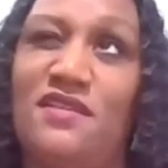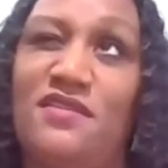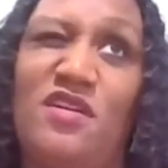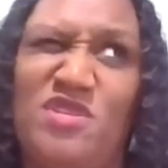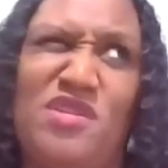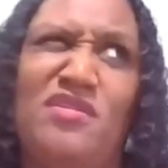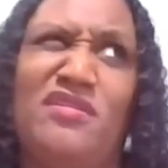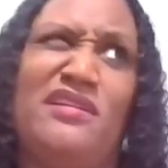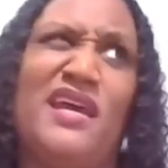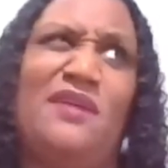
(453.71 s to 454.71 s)
I thought it was longer
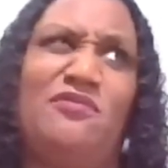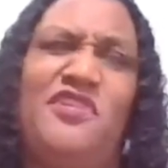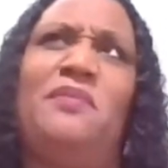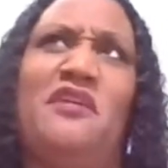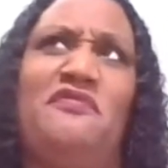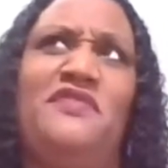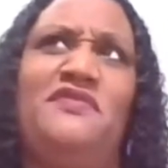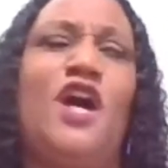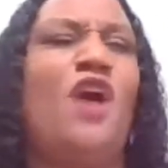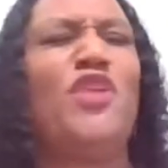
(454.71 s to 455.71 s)
than that. About 50.
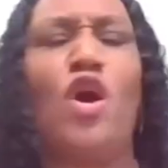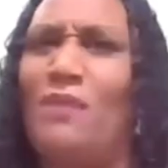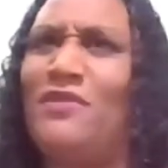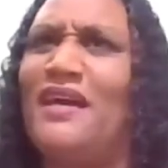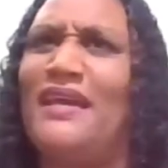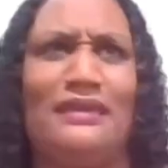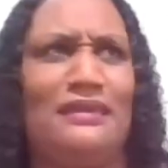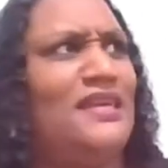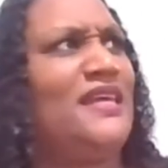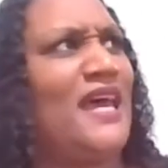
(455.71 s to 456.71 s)
Oh no, I'm
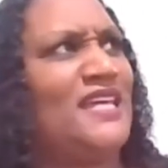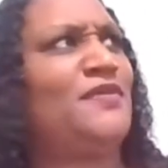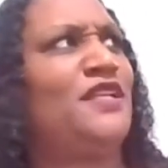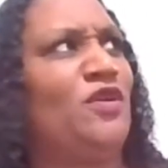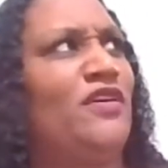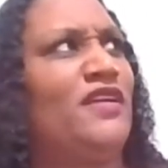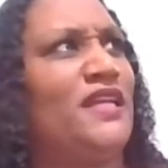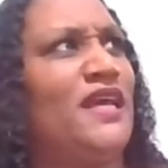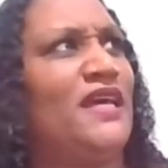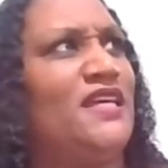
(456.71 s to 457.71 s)
lying. It has been longer than
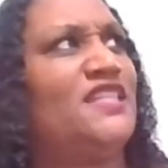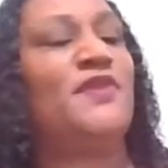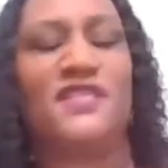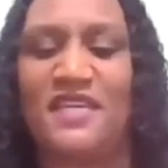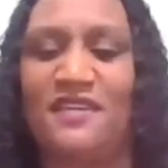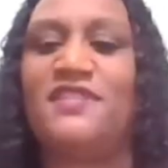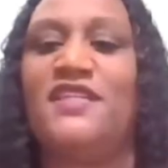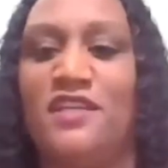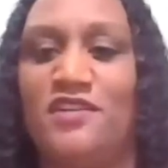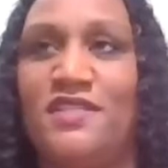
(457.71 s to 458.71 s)
that. It's been
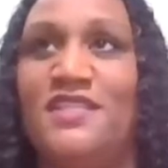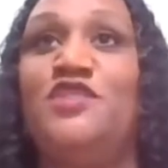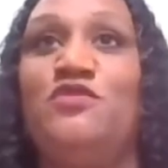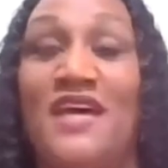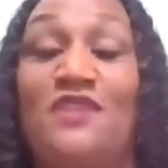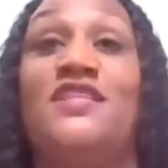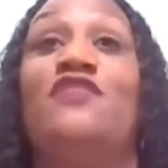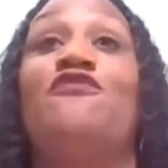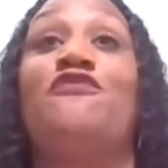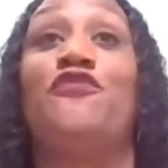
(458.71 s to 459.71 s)
17 years since
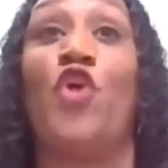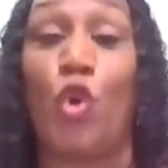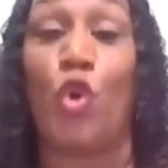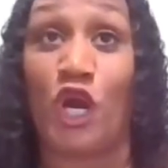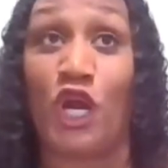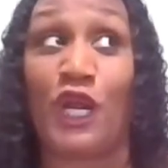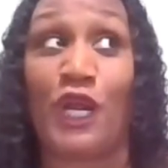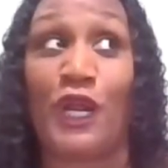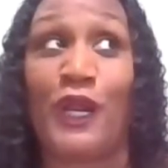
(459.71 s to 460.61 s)
2004.